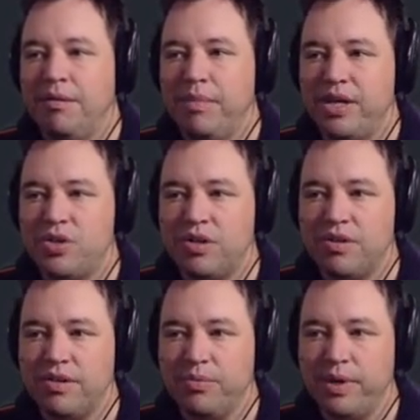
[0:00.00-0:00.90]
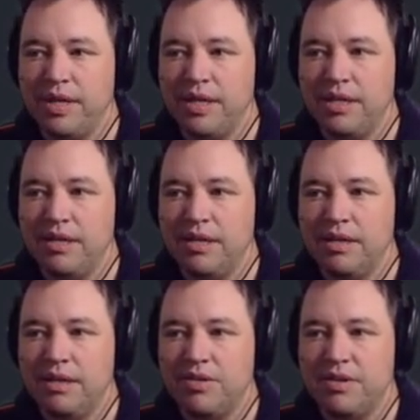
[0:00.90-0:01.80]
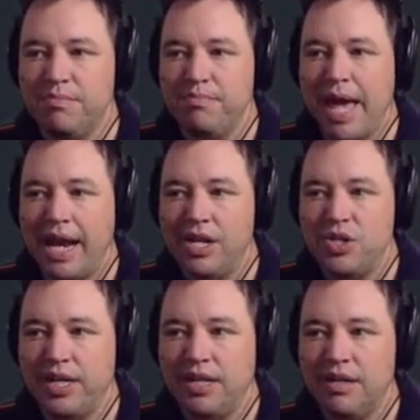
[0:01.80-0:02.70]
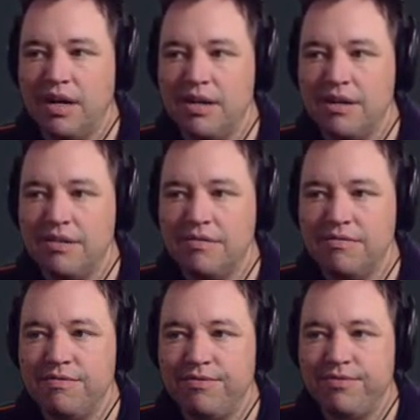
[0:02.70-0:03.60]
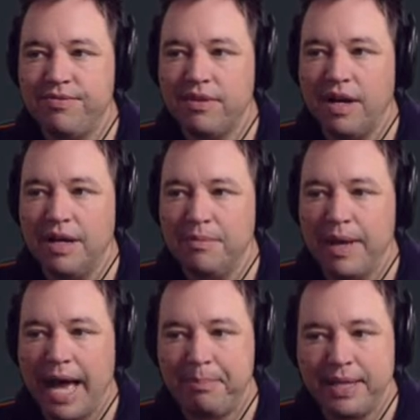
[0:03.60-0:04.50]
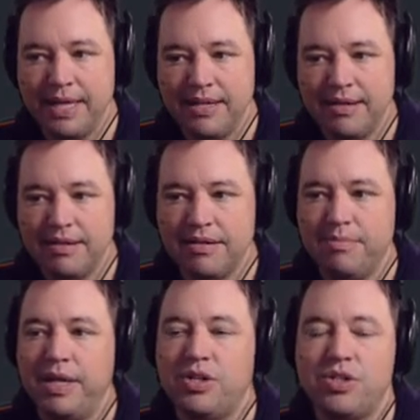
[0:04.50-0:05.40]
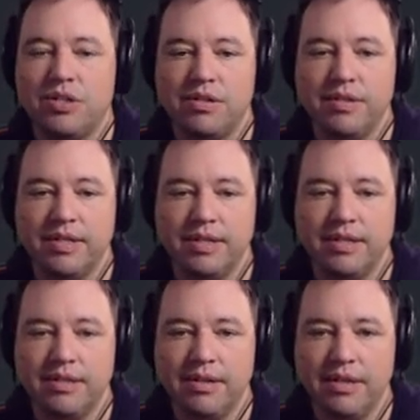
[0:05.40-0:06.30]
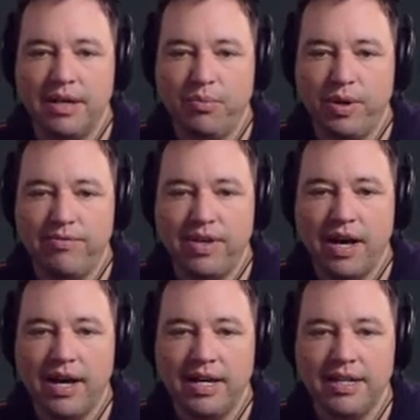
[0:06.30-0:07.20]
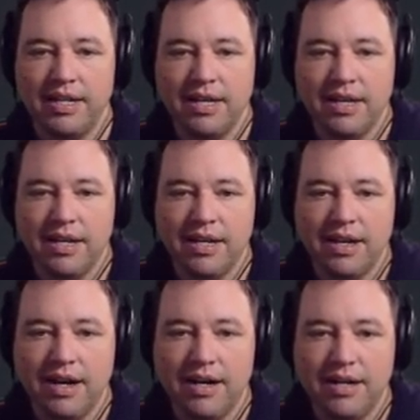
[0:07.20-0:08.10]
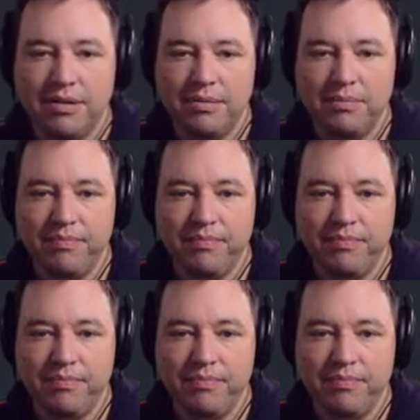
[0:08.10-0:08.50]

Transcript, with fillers: make sure that there's some managing of apt-get to make sure that we've got hi,